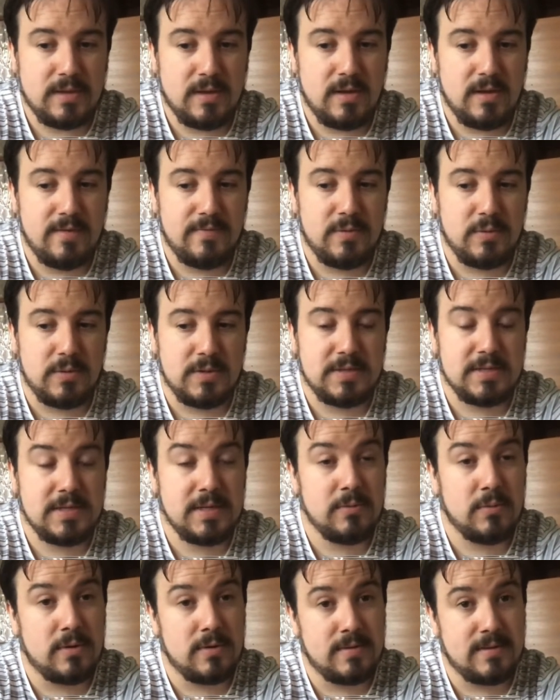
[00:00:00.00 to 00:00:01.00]
If you want to see
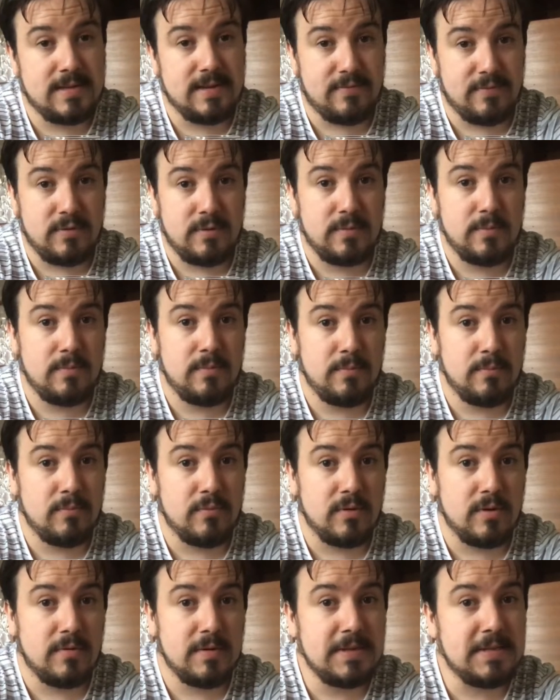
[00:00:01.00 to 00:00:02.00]
what different
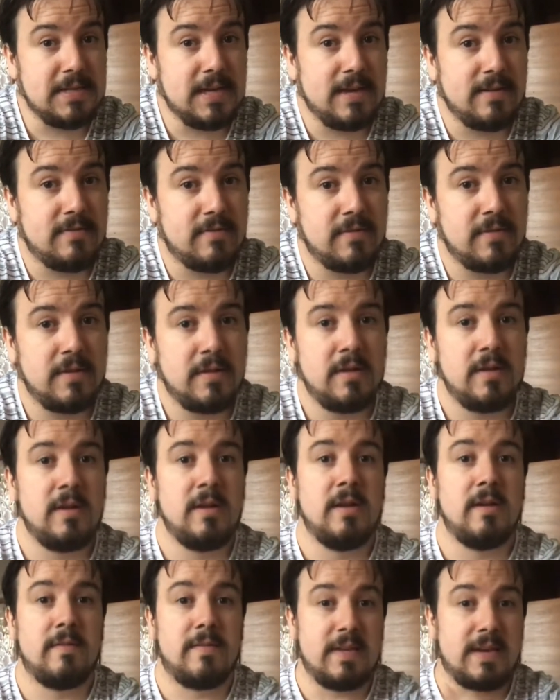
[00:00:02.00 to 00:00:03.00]
breweries have
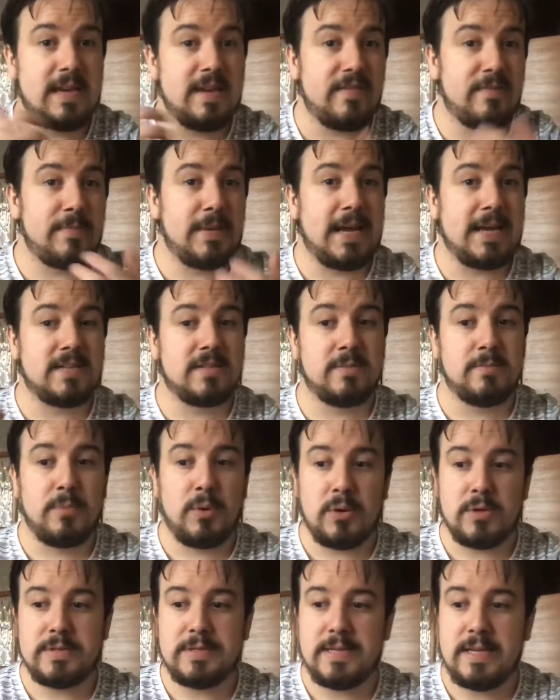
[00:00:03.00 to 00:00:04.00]
for gift packs and
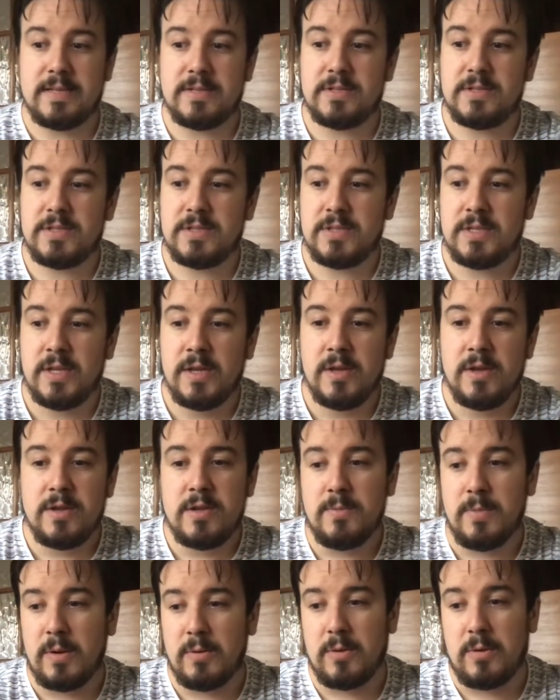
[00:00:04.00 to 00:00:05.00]
box sets, you
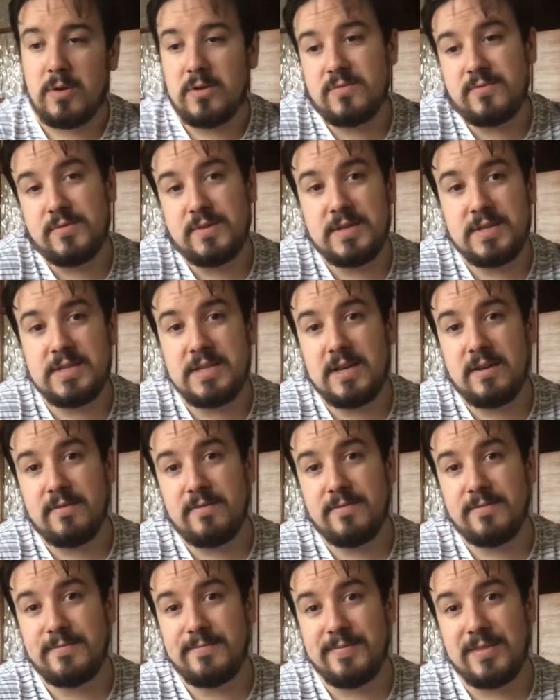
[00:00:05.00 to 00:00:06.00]
might want to ask for it
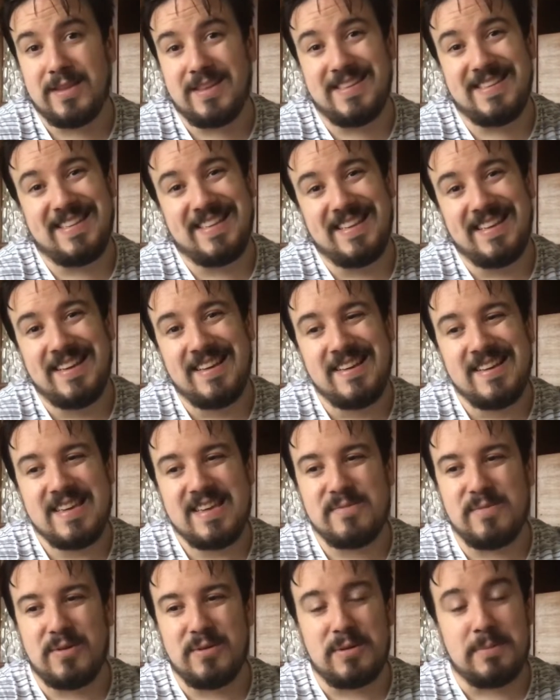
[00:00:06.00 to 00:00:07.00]
yourself. You
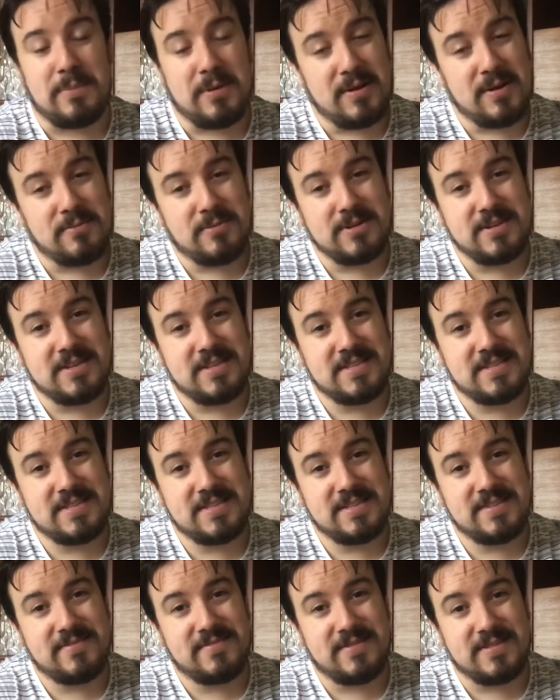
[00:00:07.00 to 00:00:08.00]
might want to buy one
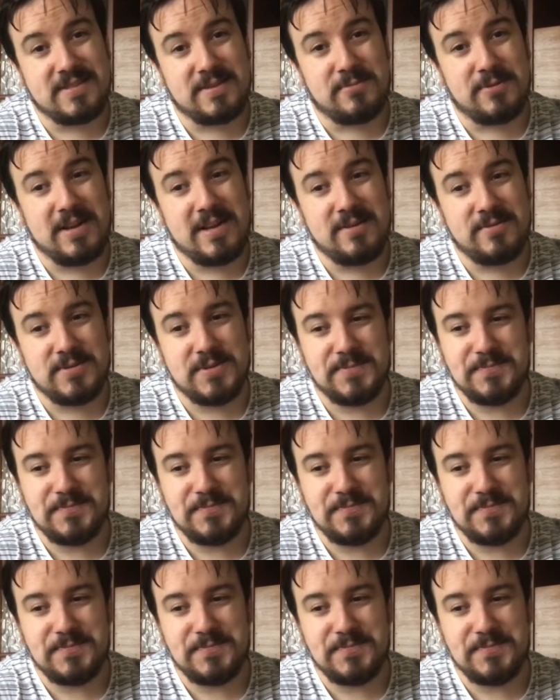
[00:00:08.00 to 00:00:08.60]
for someone else.